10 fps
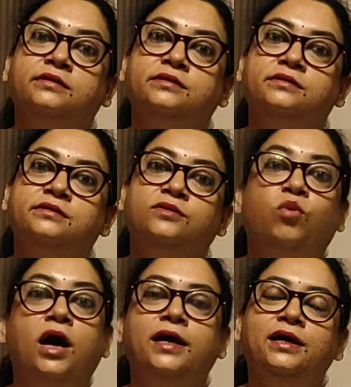
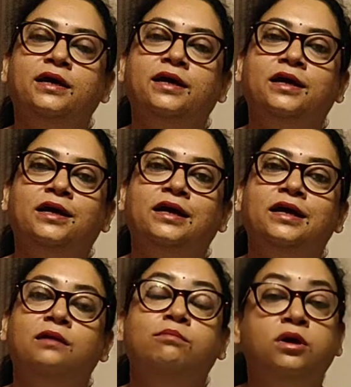mistakes again and again.
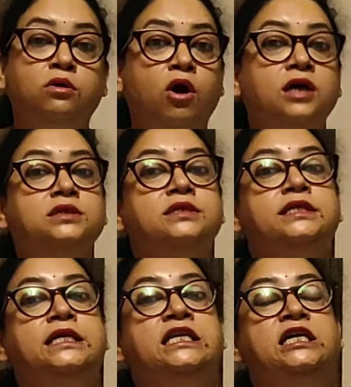
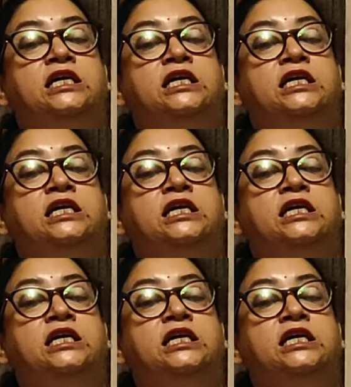Why?